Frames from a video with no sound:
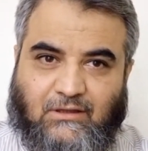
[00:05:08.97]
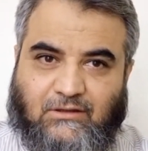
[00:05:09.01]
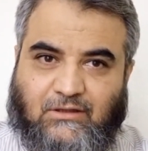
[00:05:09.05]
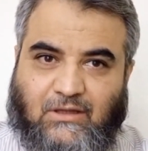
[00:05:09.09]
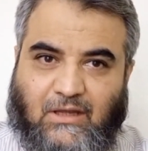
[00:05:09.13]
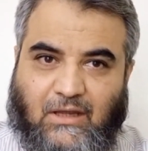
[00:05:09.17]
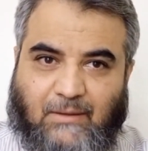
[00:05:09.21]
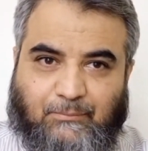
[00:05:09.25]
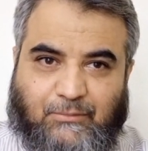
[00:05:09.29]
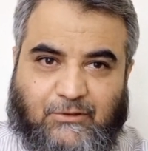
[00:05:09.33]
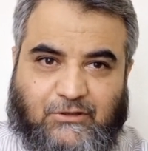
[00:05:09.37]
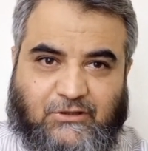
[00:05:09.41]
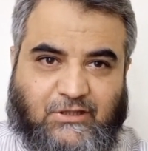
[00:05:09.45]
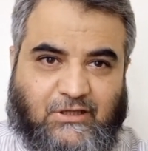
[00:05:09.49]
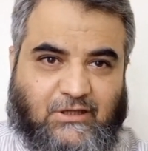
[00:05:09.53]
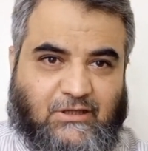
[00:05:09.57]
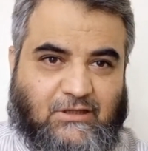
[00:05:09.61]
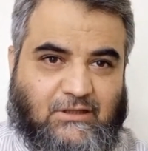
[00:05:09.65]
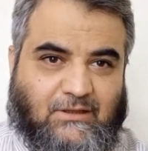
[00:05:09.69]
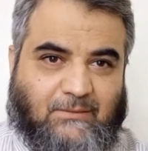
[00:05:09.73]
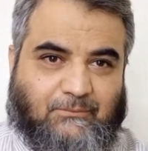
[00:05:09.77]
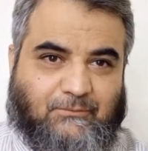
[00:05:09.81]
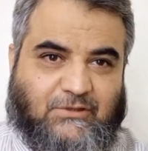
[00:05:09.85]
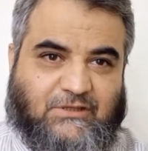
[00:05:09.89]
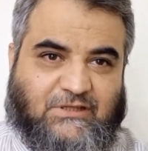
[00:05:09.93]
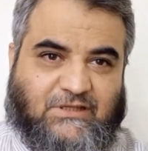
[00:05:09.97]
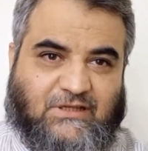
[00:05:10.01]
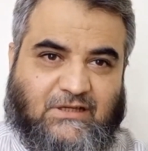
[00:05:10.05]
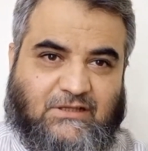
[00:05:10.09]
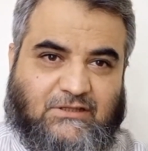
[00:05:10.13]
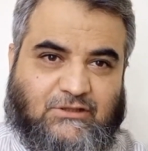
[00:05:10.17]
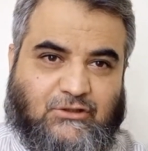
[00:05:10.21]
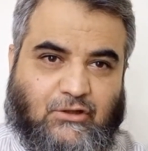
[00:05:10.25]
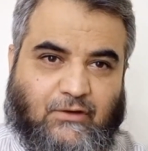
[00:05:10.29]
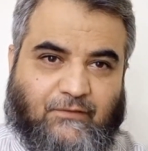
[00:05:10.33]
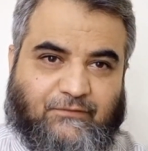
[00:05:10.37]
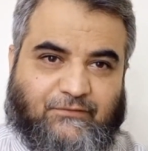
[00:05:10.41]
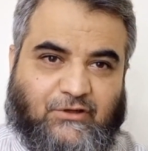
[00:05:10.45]
the epithelium
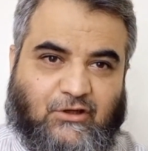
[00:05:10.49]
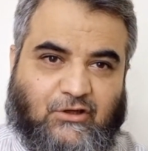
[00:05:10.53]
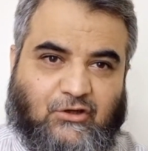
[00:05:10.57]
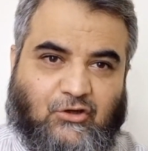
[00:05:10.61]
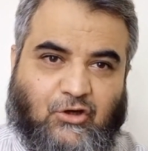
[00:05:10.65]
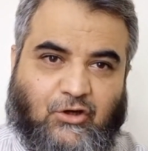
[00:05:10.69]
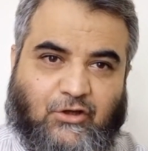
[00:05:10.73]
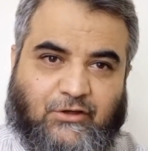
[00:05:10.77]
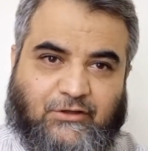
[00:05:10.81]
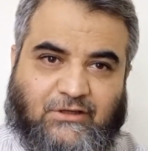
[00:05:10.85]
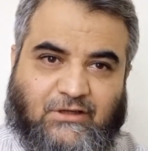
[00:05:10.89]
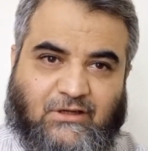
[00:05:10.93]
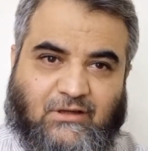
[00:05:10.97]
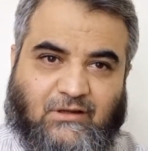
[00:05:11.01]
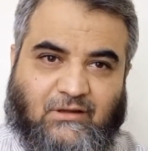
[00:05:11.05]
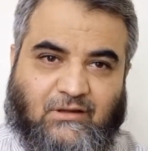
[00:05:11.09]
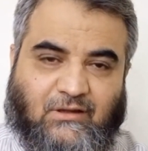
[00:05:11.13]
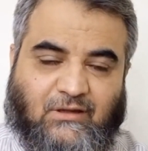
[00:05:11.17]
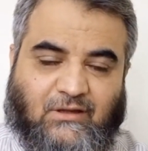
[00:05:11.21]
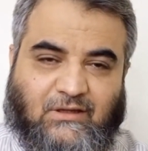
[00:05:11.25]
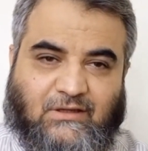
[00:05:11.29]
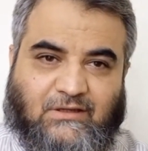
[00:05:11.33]
cells of the cornea